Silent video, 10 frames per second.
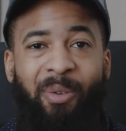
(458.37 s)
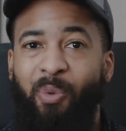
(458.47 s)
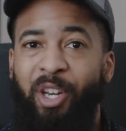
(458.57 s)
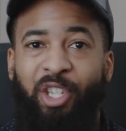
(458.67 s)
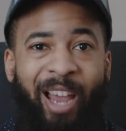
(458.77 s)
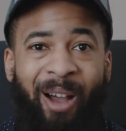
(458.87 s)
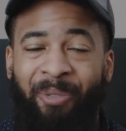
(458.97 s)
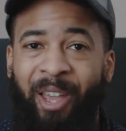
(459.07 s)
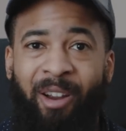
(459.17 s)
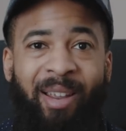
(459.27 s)
which
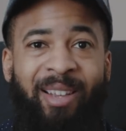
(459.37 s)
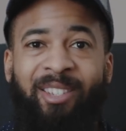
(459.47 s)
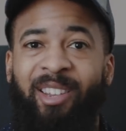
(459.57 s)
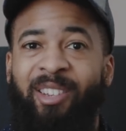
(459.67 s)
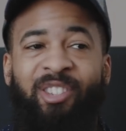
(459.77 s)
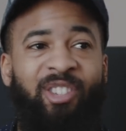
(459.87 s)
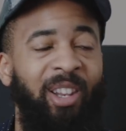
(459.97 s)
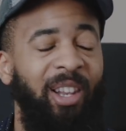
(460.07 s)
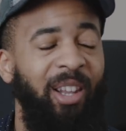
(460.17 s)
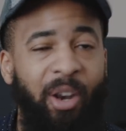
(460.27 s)
out there exists
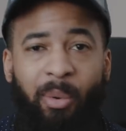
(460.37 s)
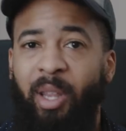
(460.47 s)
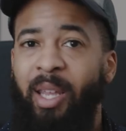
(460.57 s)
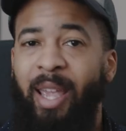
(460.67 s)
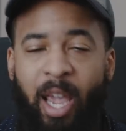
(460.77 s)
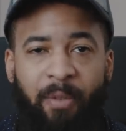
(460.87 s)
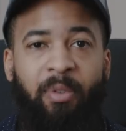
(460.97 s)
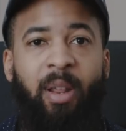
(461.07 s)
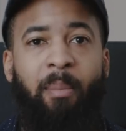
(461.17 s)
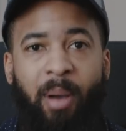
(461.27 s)
literally
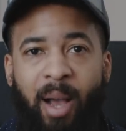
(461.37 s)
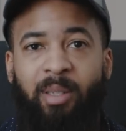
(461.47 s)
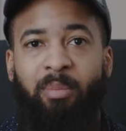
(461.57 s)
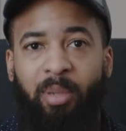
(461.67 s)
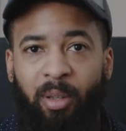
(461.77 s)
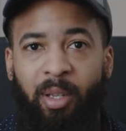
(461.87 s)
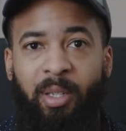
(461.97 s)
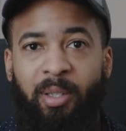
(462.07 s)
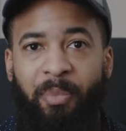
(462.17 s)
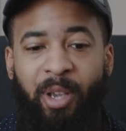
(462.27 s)
infinite possibilities.